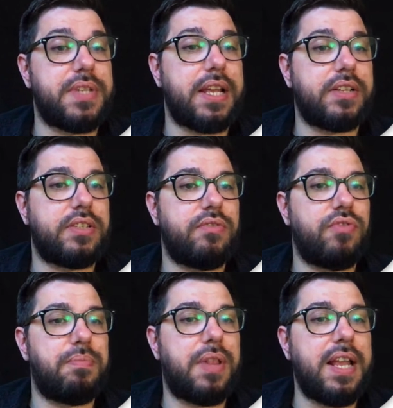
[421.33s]
text.
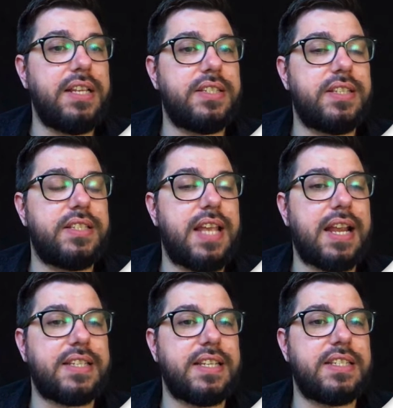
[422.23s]
Replace the
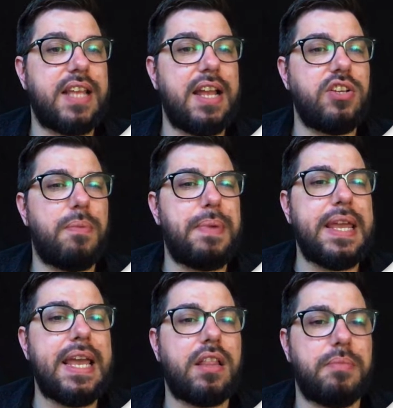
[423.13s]
text inside your
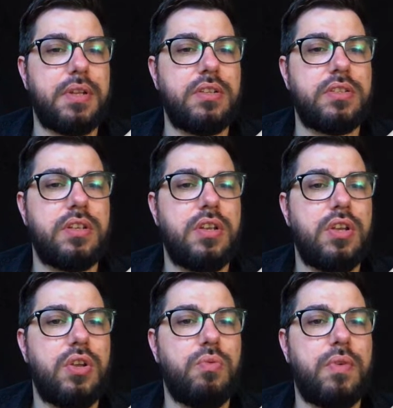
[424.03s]
P element
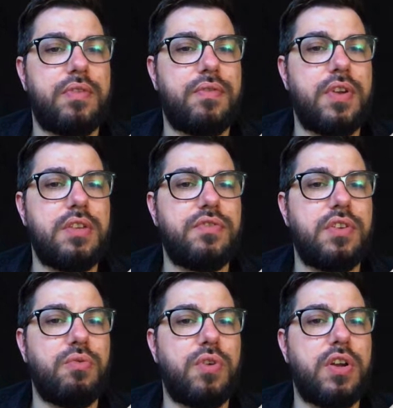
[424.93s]
with the first
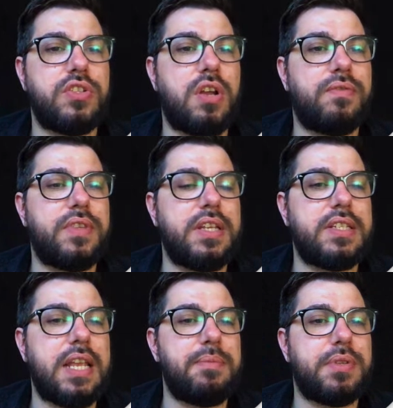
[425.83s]
few words of
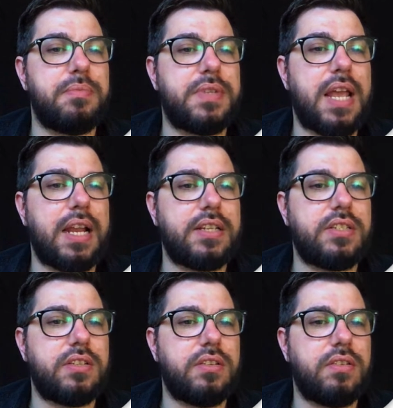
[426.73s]
this ipsum
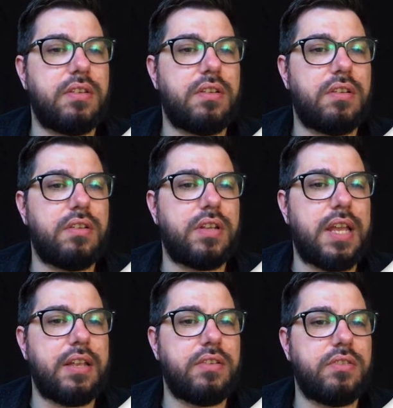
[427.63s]
text. Okay,
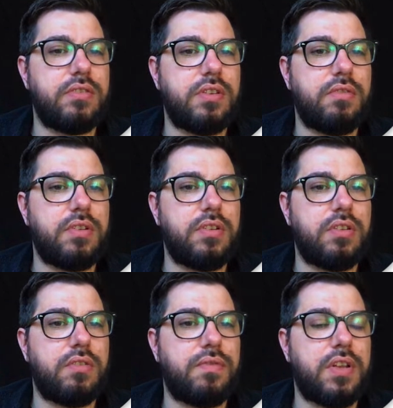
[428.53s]
I'm going to do
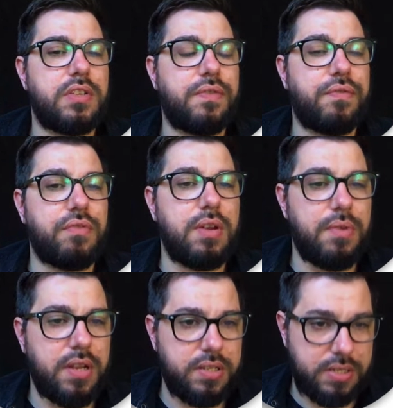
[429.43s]
the first 3
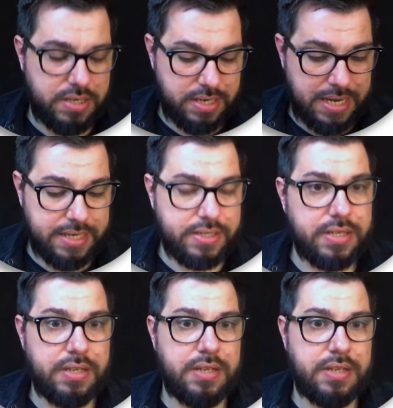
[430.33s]
words, I guess.